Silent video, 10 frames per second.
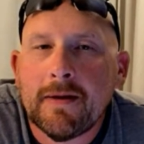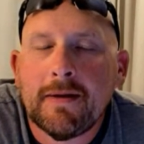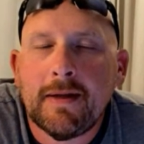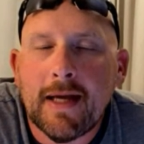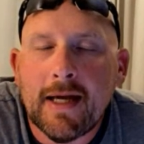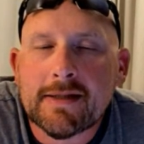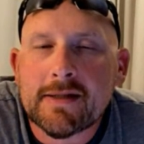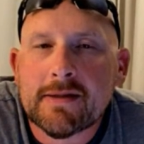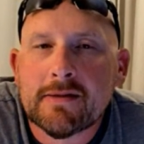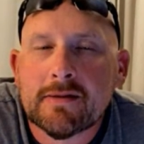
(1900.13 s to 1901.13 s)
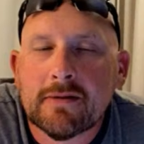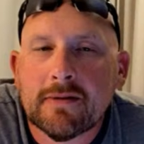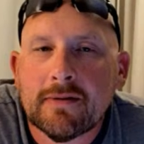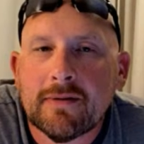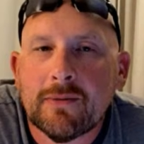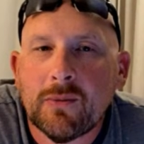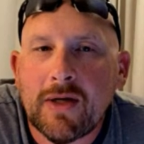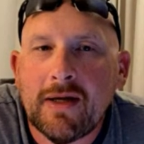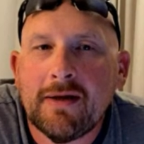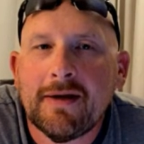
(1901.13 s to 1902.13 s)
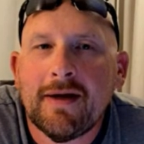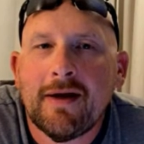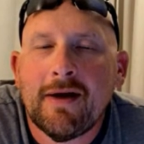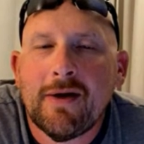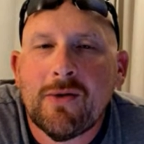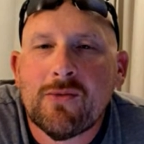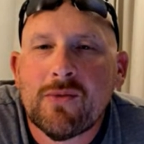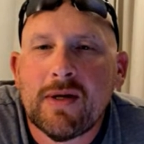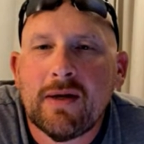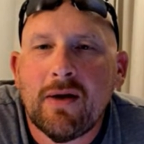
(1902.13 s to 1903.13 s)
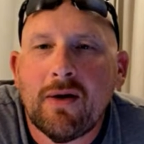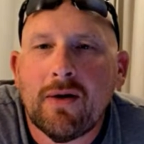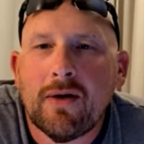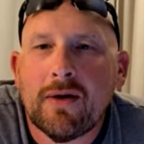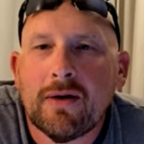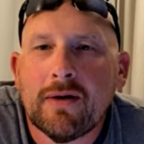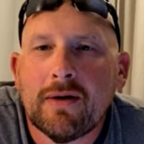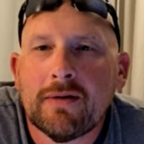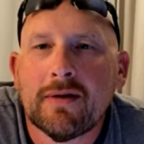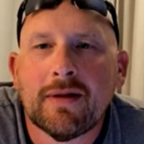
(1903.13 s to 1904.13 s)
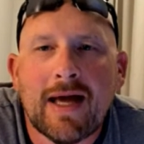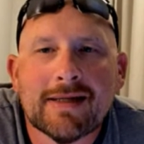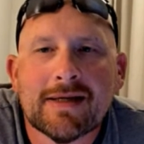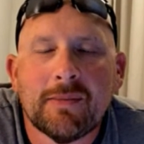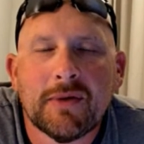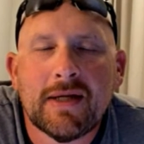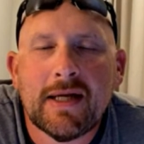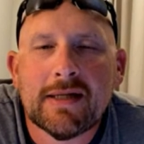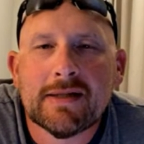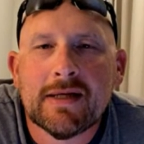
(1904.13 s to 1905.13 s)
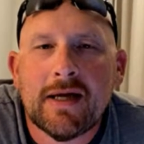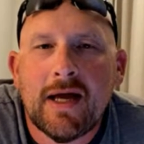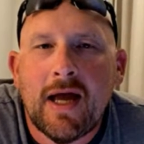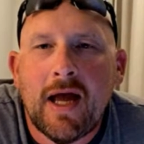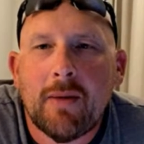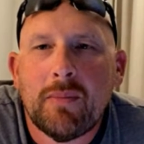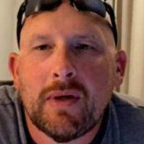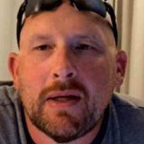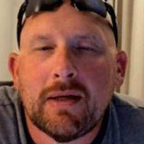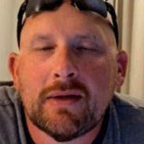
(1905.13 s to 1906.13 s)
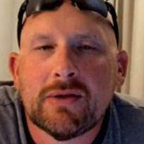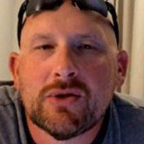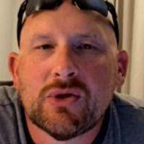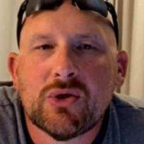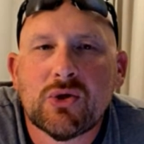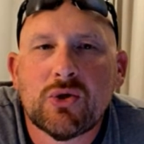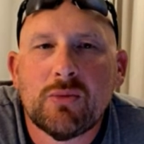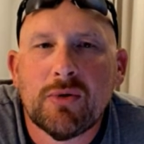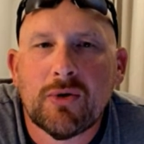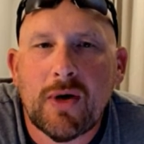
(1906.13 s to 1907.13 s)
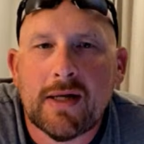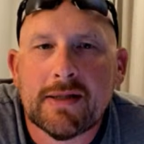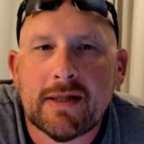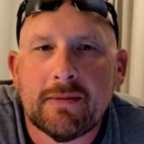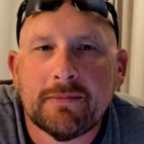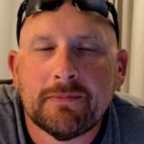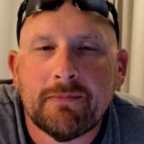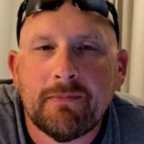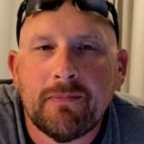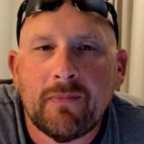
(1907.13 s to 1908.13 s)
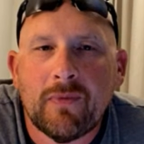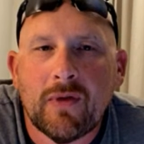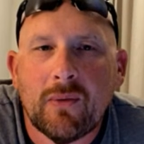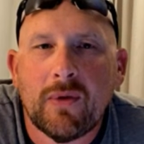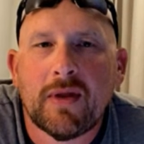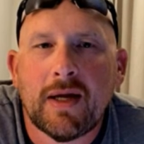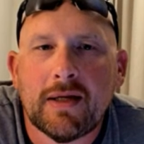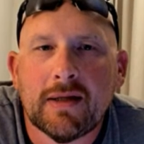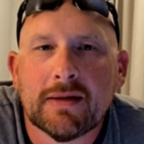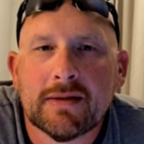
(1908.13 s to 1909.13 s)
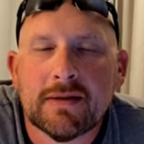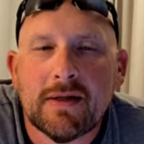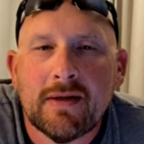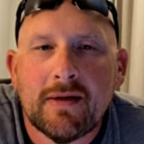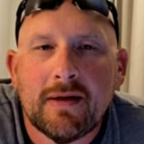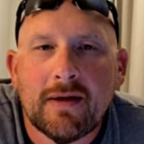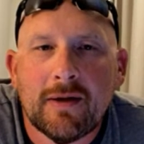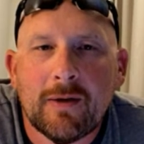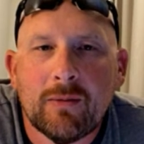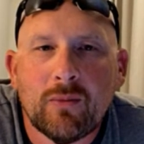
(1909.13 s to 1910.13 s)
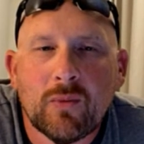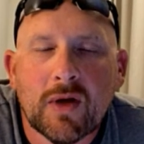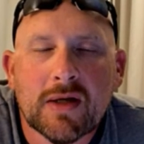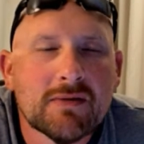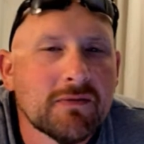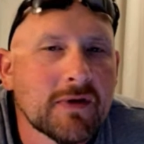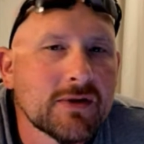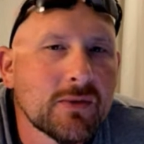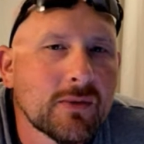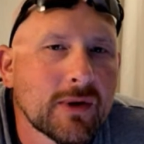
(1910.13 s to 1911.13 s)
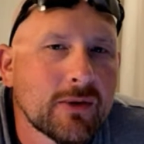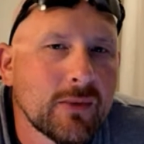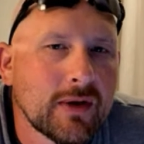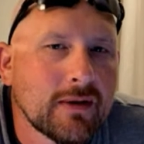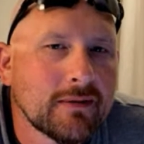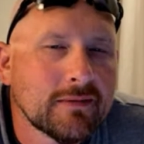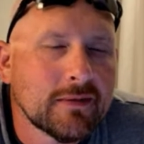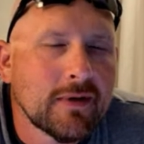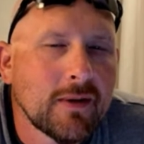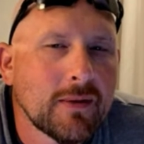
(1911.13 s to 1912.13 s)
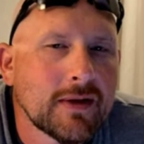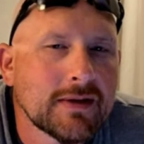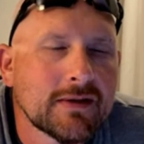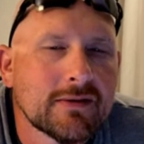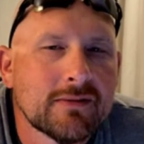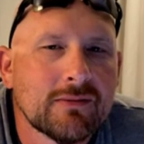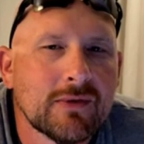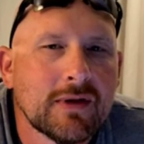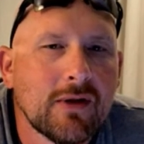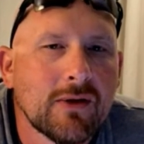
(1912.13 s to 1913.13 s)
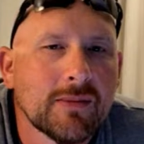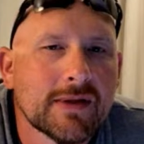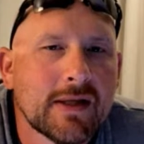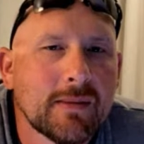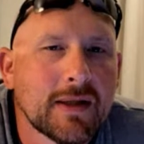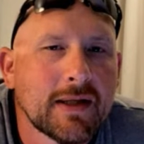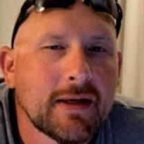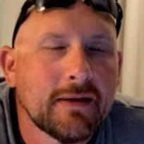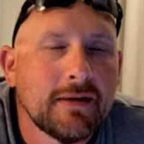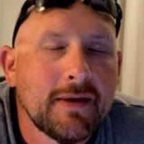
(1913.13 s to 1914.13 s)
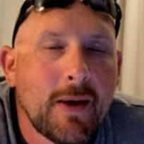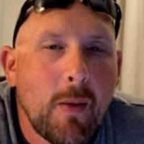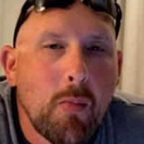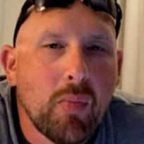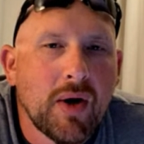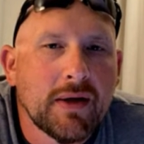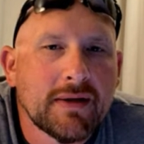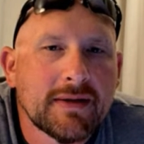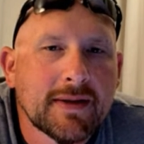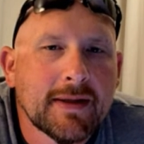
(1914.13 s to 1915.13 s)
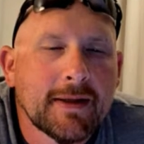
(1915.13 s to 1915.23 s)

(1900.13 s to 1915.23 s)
yes, we are. The last couple of days have been super crazy with ideas. We got some friends that we're working with. That's really all I'm going to say about that. But